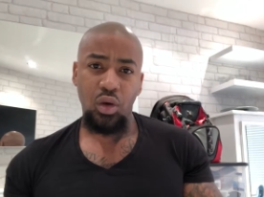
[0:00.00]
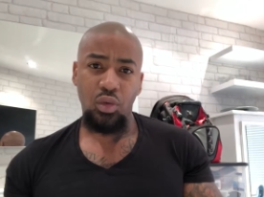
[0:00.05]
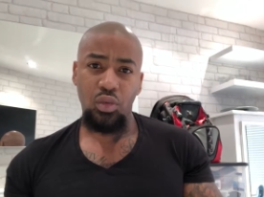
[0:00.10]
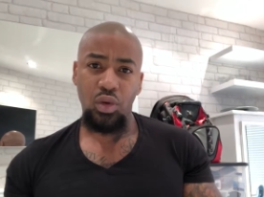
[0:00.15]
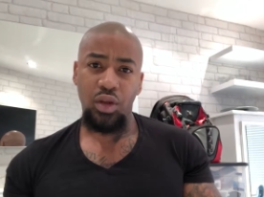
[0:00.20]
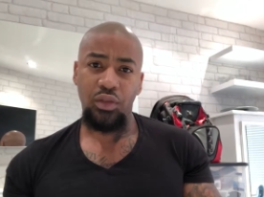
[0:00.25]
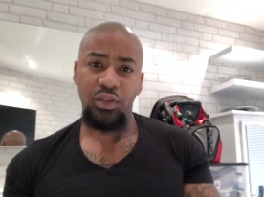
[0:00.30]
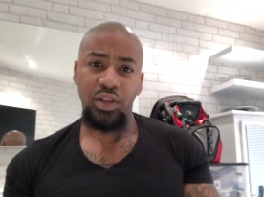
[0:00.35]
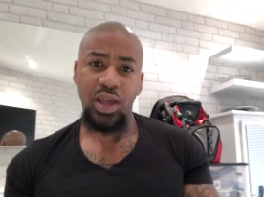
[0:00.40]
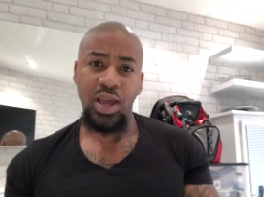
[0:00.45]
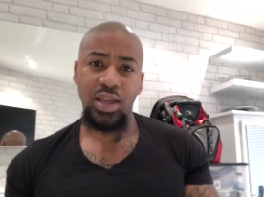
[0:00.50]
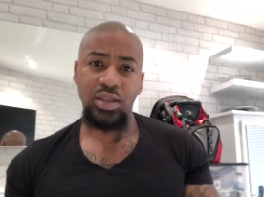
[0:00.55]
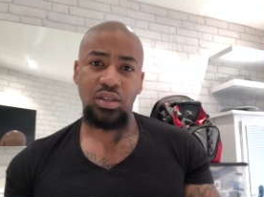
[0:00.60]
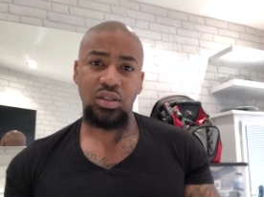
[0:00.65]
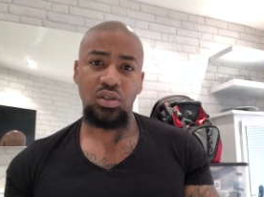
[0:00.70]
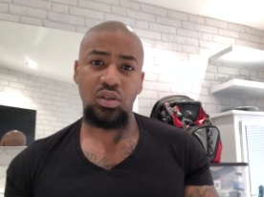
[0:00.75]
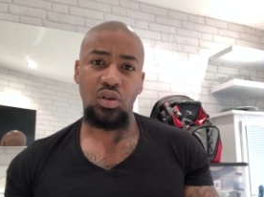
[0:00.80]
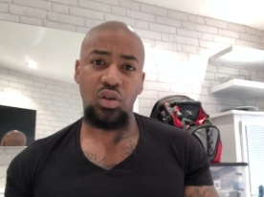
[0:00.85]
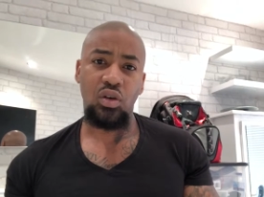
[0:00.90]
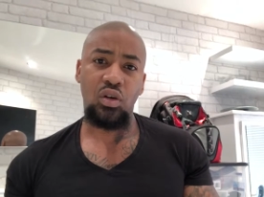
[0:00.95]
whether
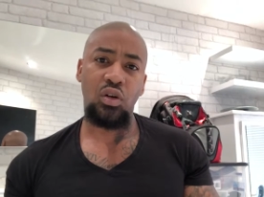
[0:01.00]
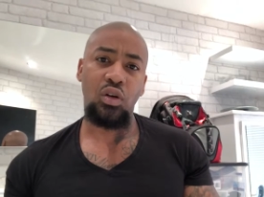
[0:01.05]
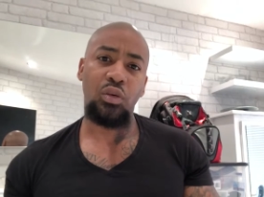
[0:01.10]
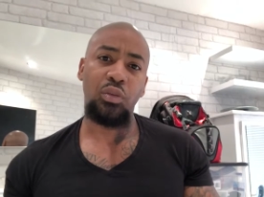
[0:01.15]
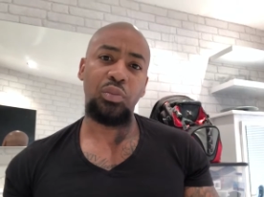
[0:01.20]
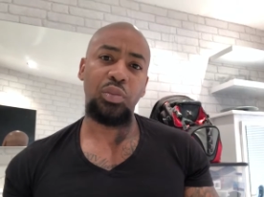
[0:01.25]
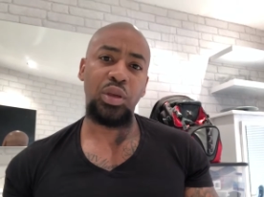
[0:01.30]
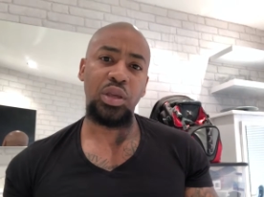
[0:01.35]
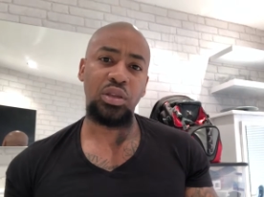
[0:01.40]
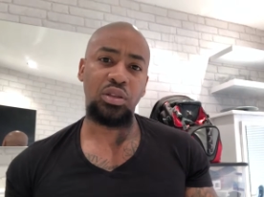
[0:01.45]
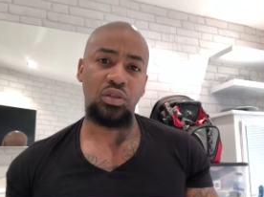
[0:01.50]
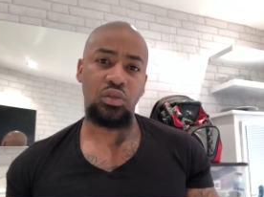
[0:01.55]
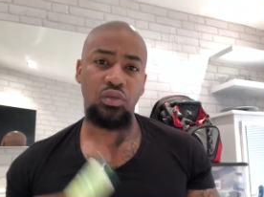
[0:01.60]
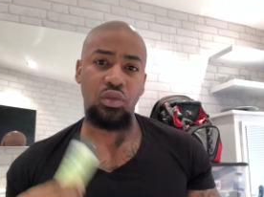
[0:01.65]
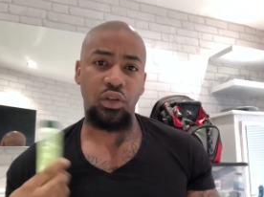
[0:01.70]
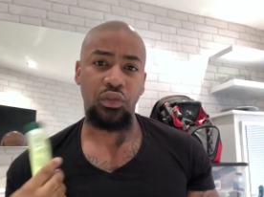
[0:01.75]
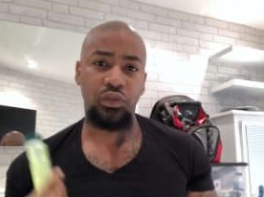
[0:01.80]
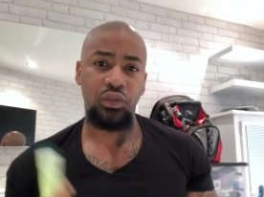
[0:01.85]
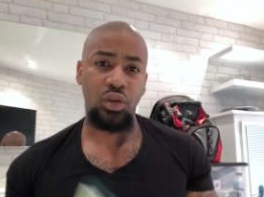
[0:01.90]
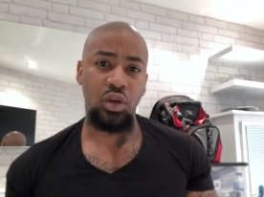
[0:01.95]
that's your Peter
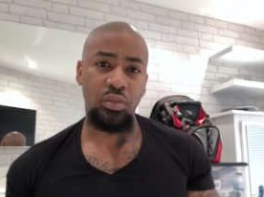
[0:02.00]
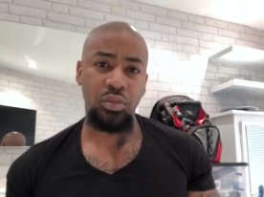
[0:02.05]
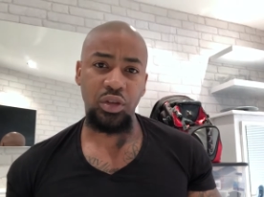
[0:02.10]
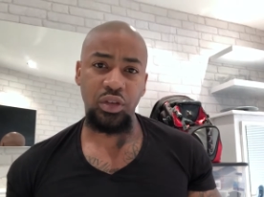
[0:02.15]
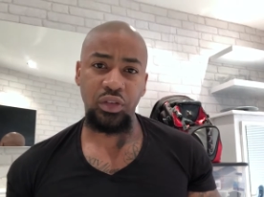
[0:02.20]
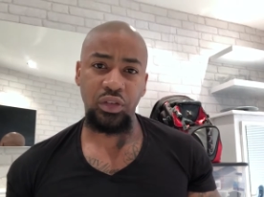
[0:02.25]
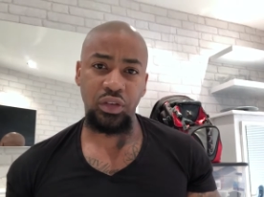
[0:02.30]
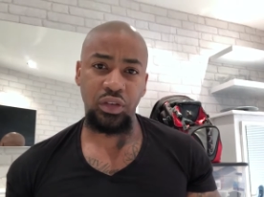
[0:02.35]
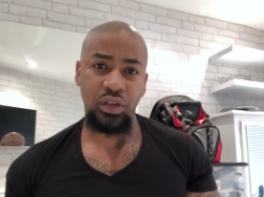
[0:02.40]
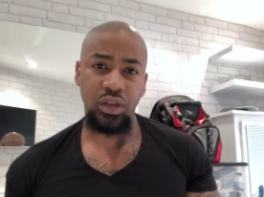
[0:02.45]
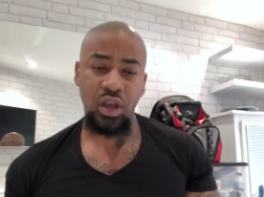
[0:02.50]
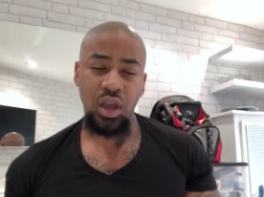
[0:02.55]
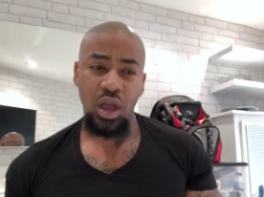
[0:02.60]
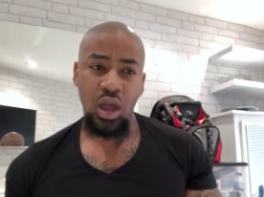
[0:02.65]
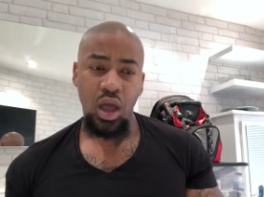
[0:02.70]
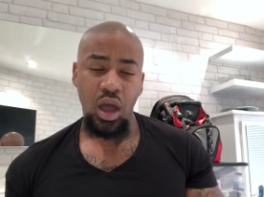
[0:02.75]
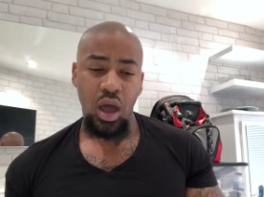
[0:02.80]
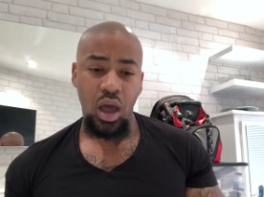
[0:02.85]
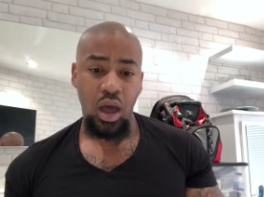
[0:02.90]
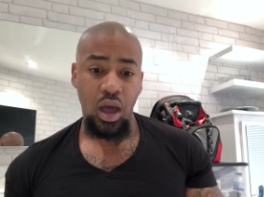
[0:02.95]
Roth Thomas
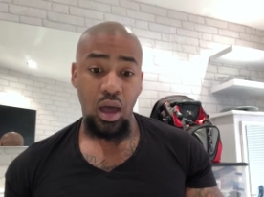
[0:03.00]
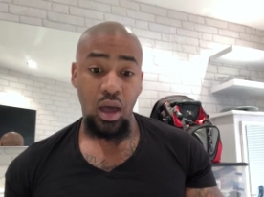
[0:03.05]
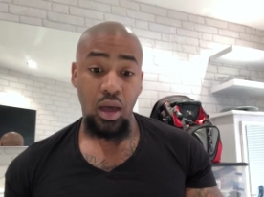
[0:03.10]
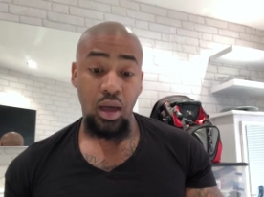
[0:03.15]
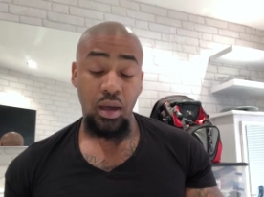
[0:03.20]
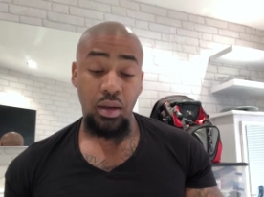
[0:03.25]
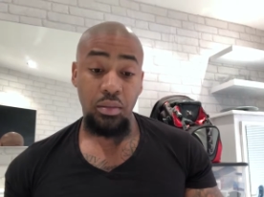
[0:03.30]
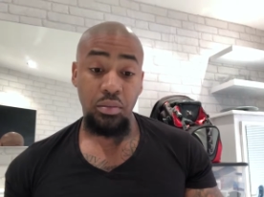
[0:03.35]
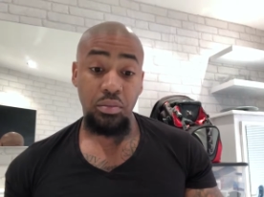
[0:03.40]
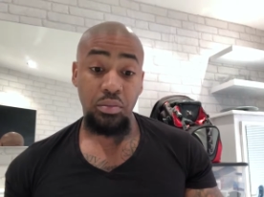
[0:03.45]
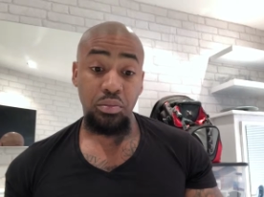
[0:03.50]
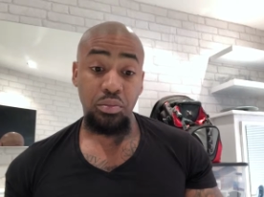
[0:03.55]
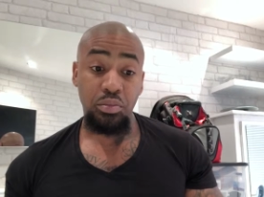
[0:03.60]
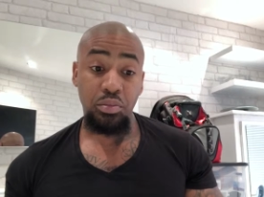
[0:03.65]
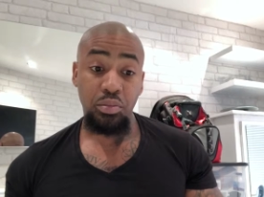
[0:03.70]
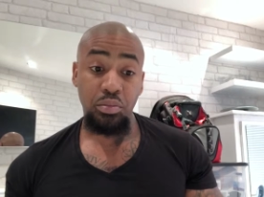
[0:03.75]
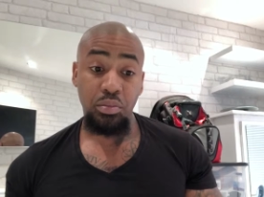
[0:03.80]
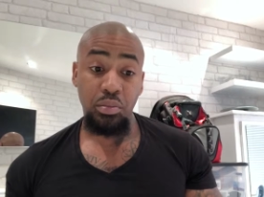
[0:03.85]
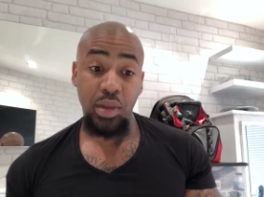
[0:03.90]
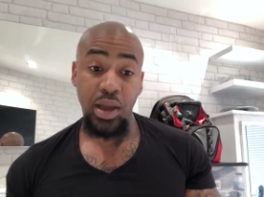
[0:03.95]

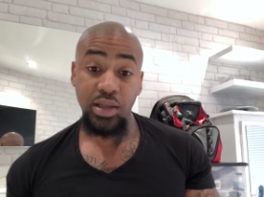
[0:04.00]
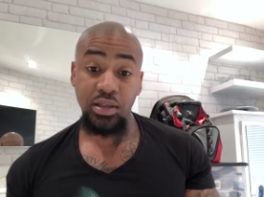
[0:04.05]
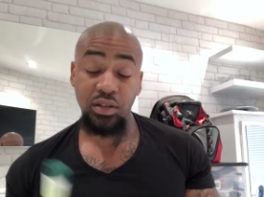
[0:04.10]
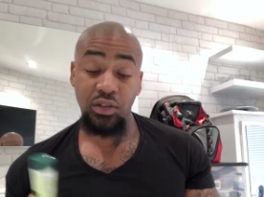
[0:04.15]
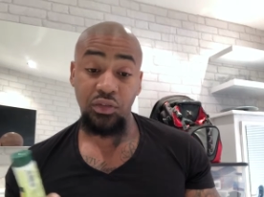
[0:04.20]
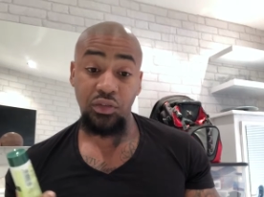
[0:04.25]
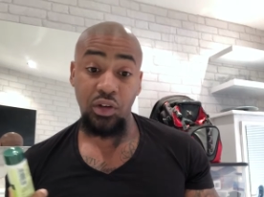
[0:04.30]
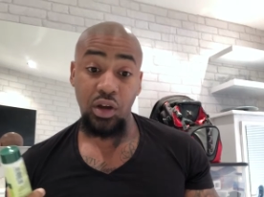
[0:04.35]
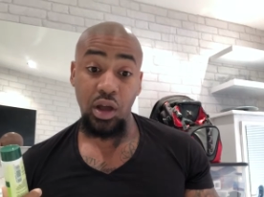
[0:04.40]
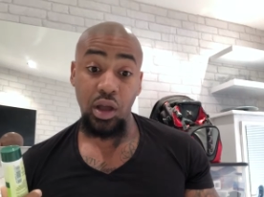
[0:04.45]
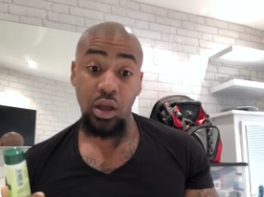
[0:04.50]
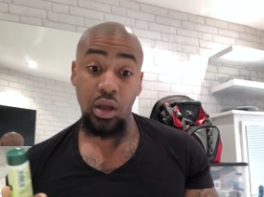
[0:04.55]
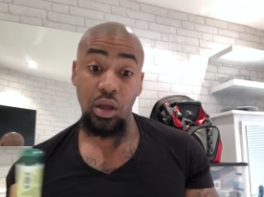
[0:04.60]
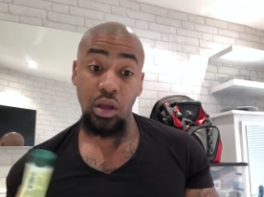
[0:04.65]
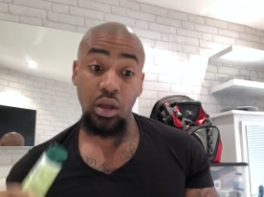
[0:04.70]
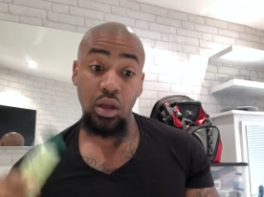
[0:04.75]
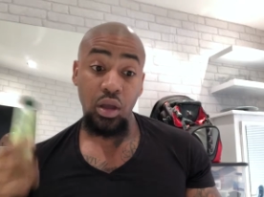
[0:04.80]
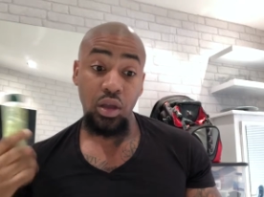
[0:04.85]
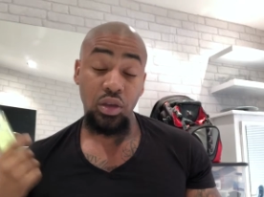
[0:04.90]
um, mattifier.